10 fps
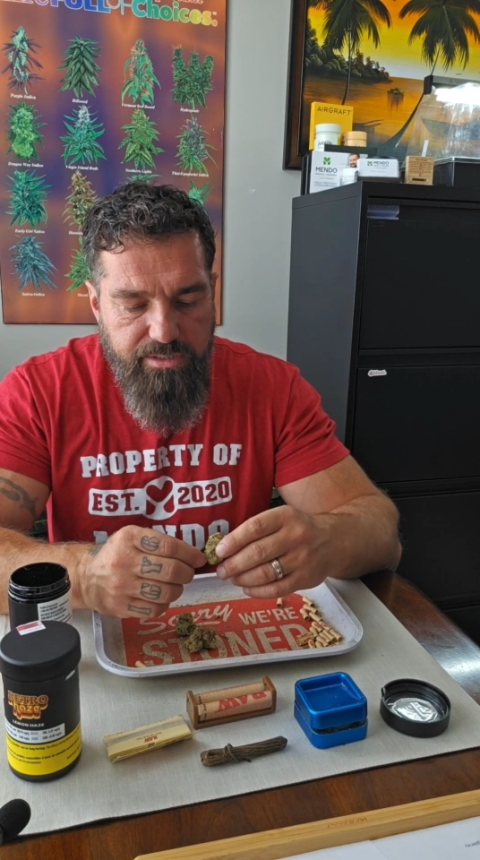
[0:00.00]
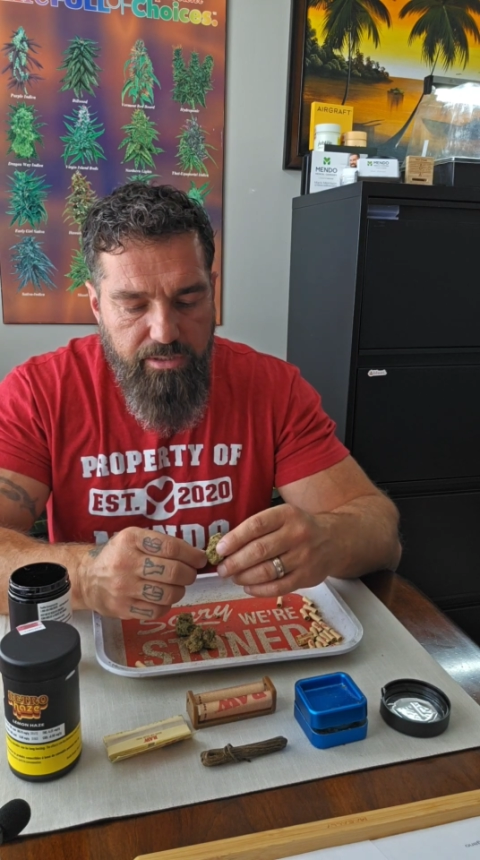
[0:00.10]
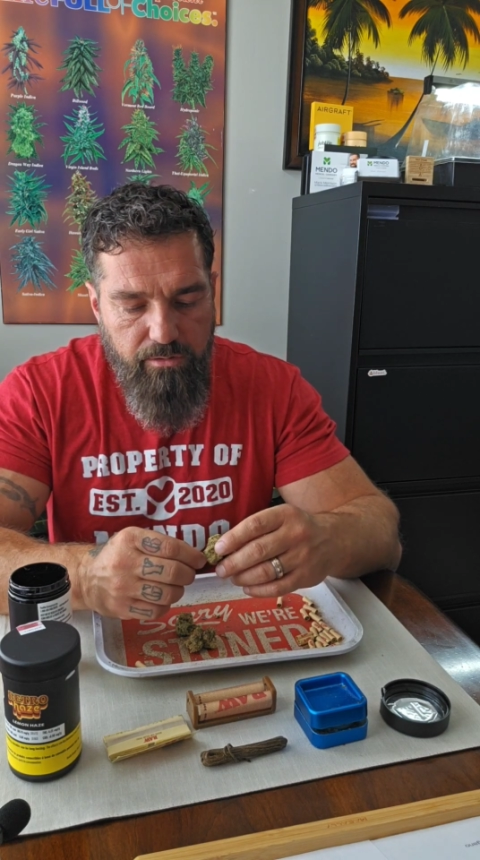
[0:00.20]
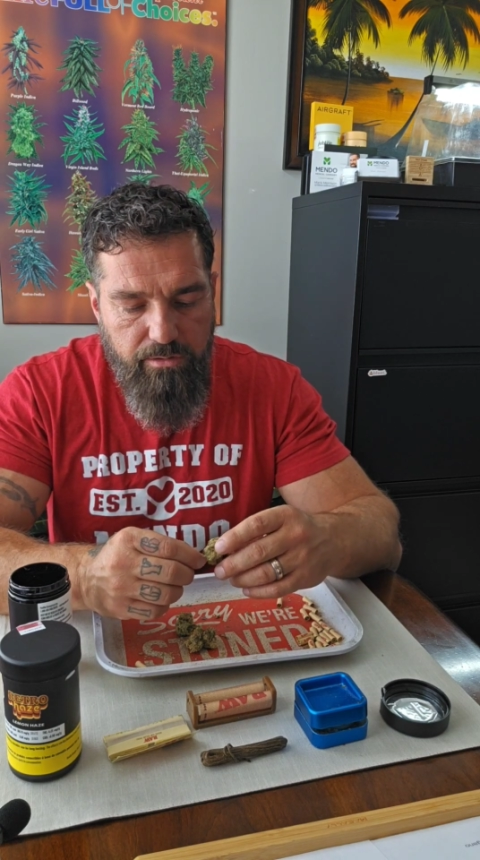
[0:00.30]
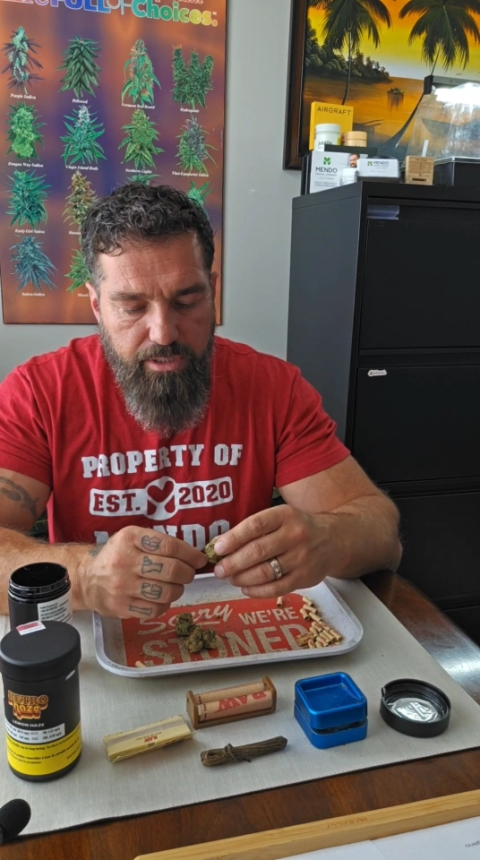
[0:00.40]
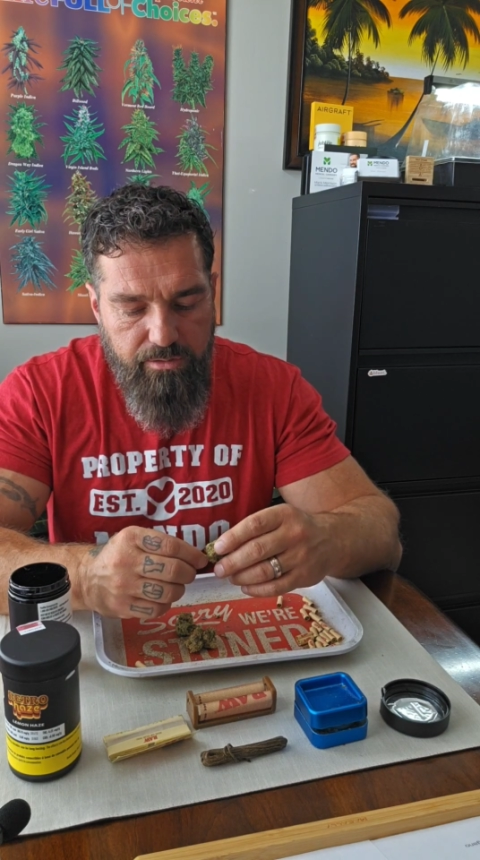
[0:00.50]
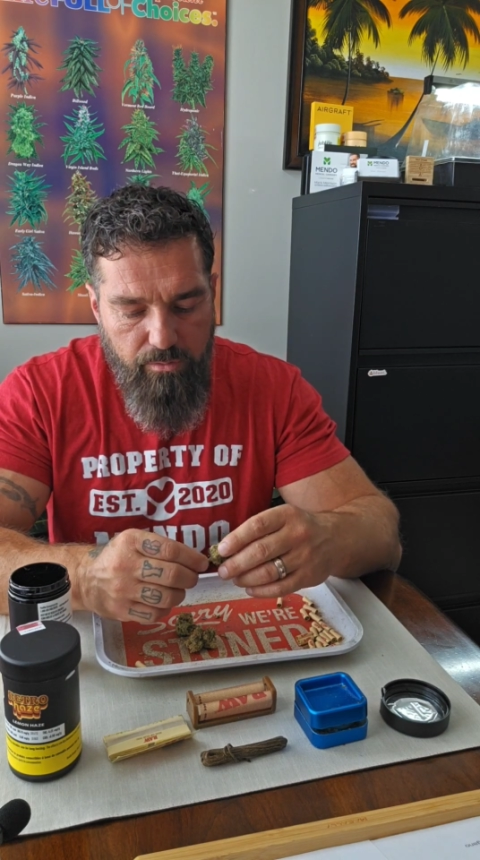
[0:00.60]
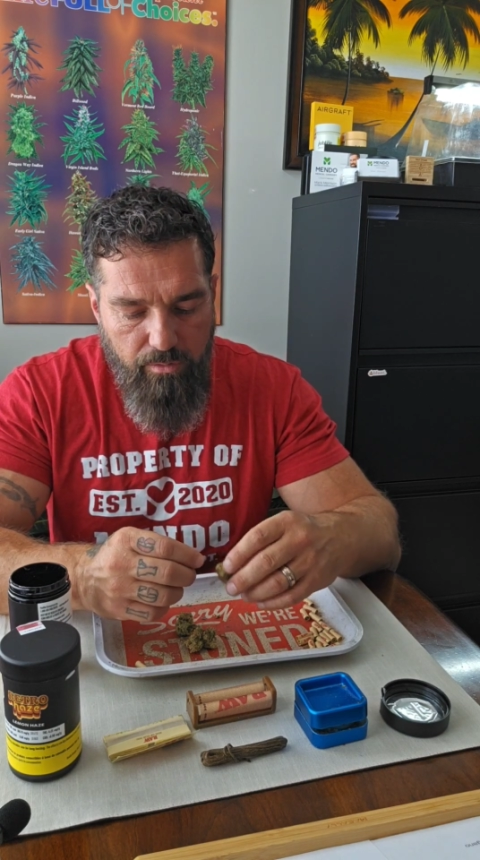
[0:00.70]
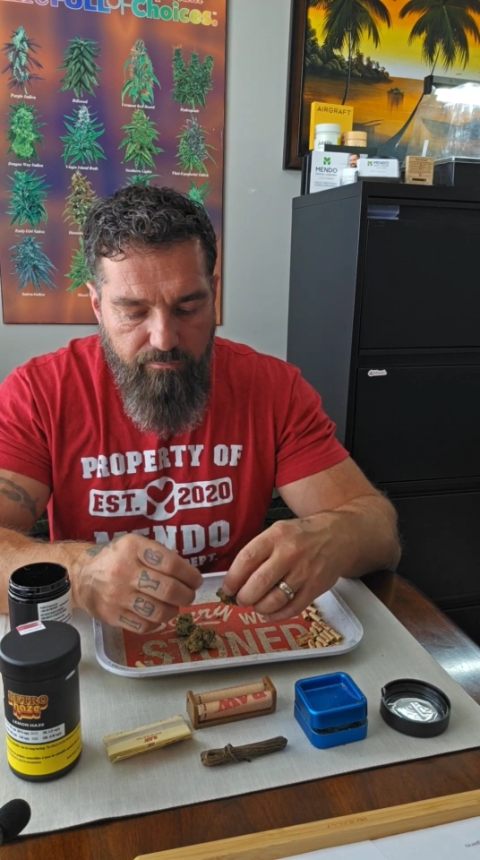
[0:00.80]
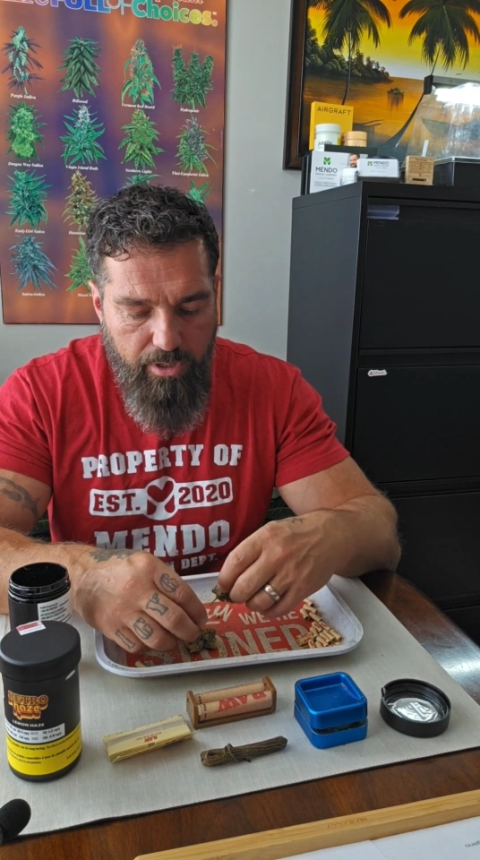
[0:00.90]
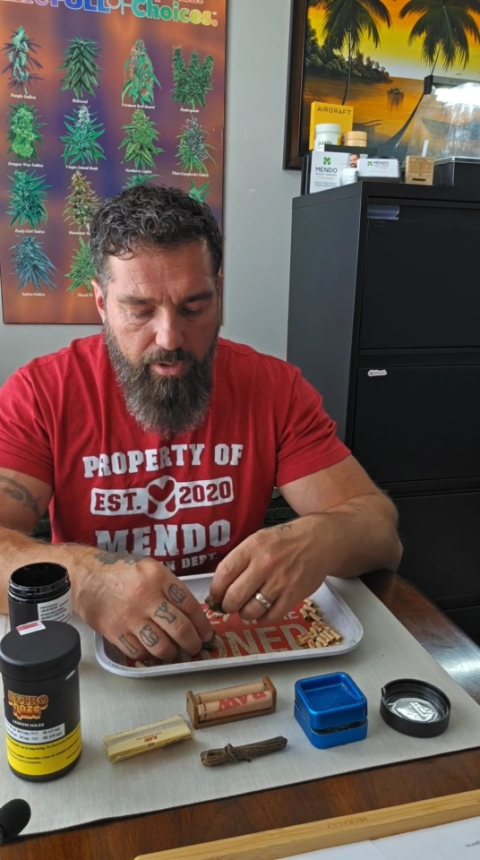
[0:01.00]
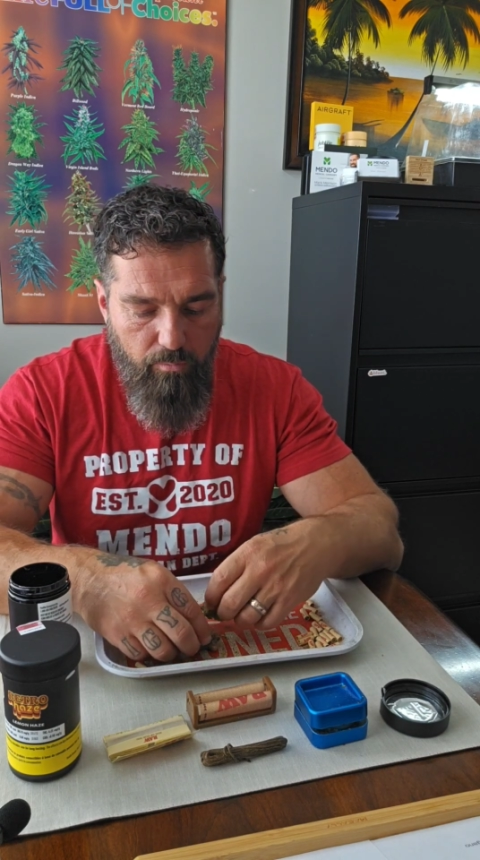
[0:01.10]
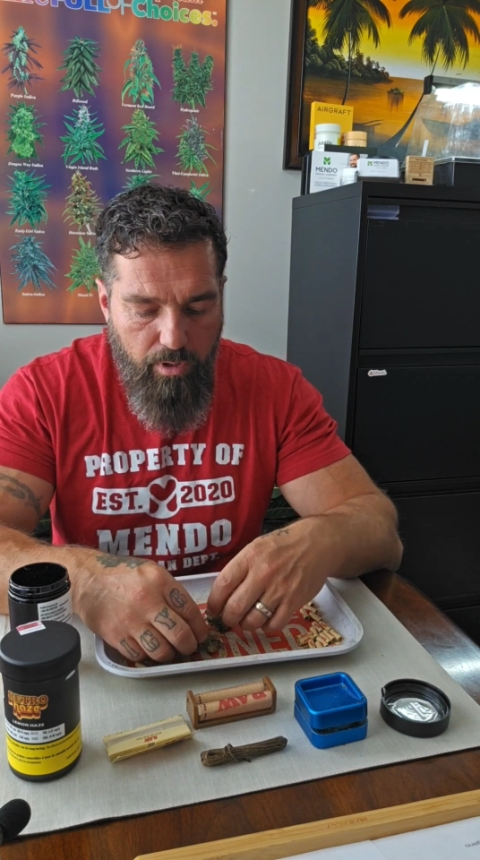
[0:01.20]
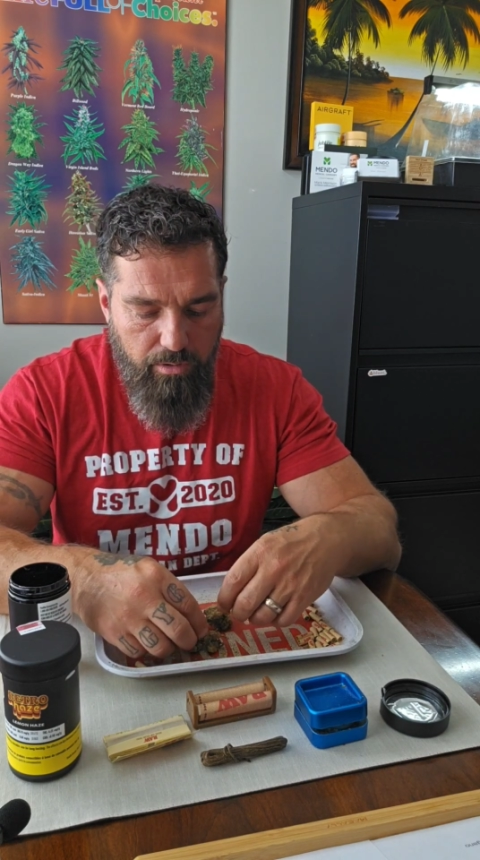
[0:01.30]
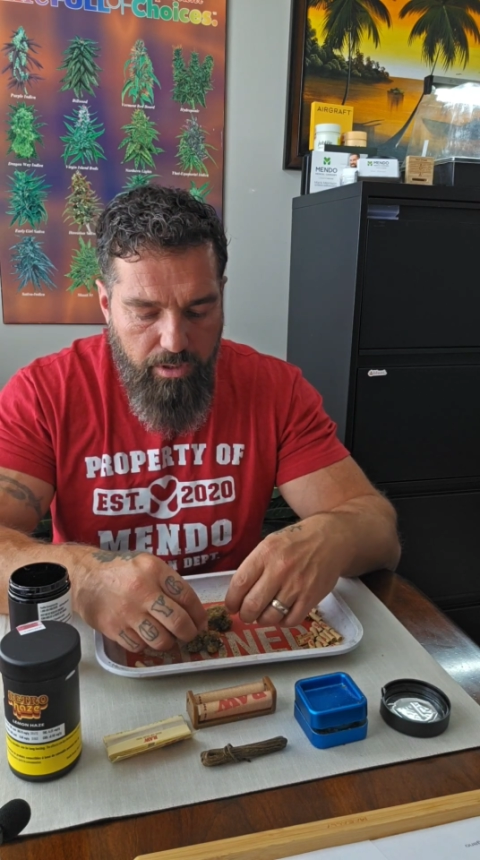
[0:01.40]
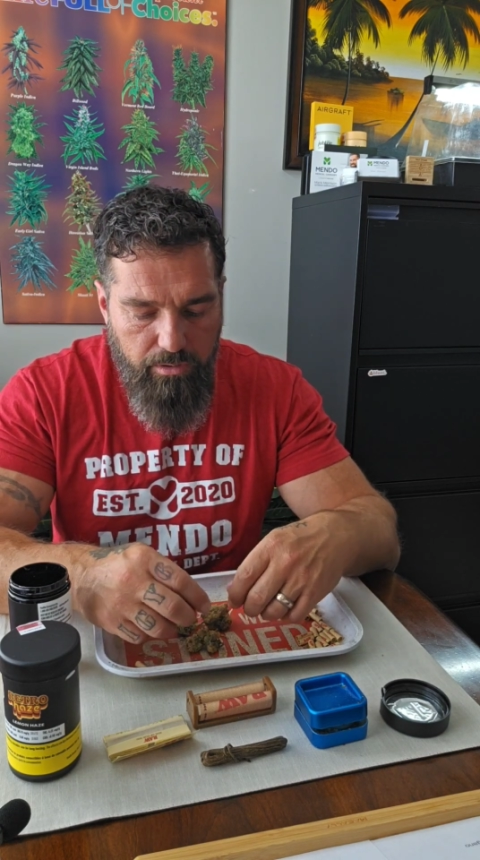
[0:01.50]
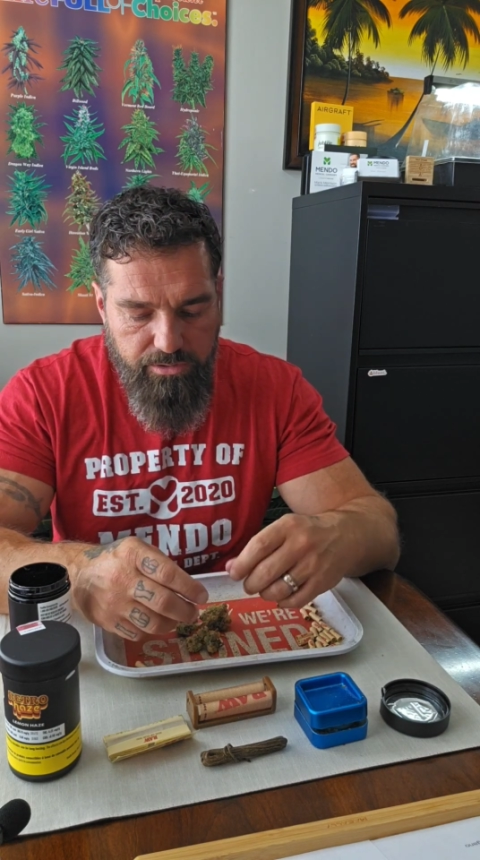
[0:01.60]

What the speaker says: look at aesthetically.